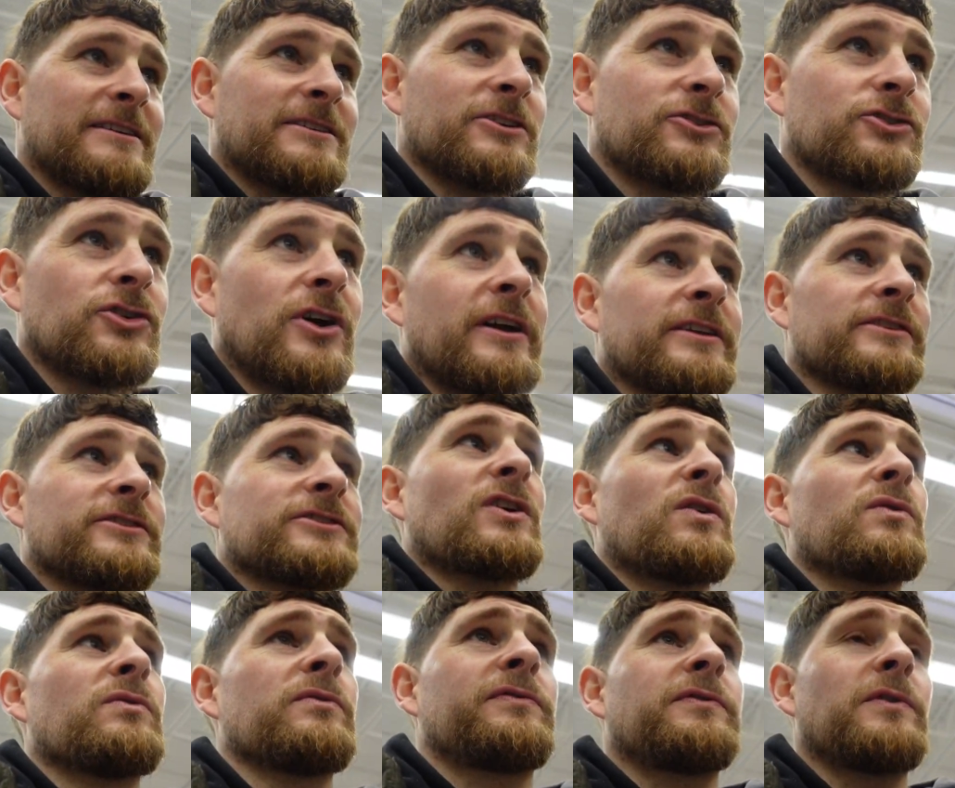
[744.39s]
to try and
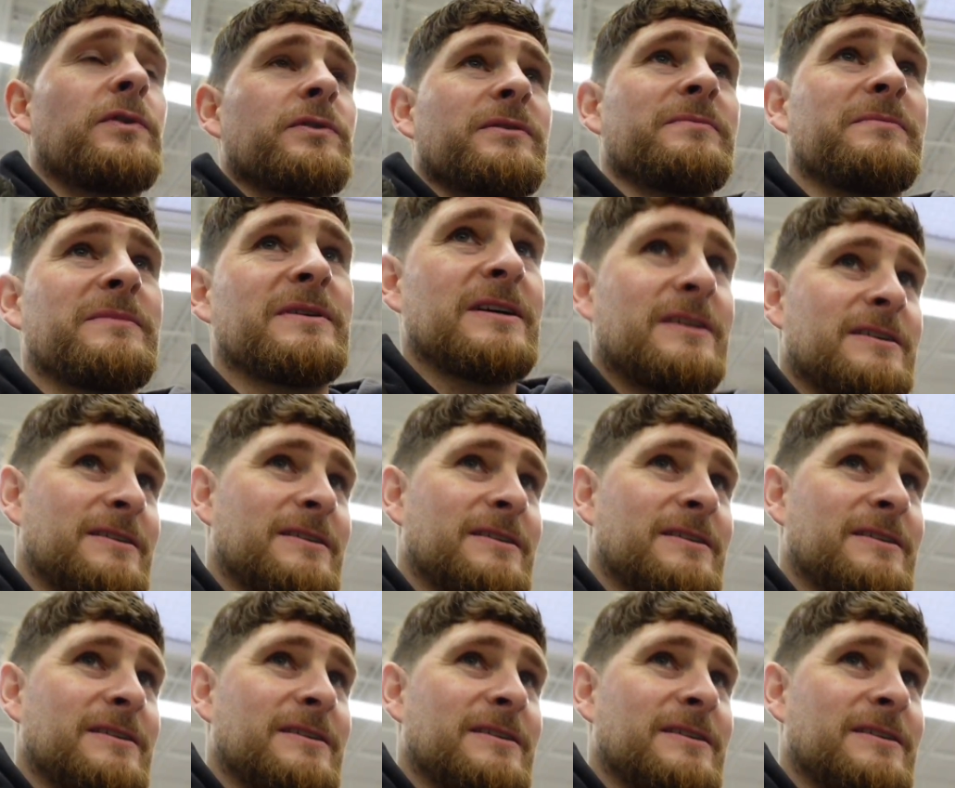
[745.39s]
solve for them.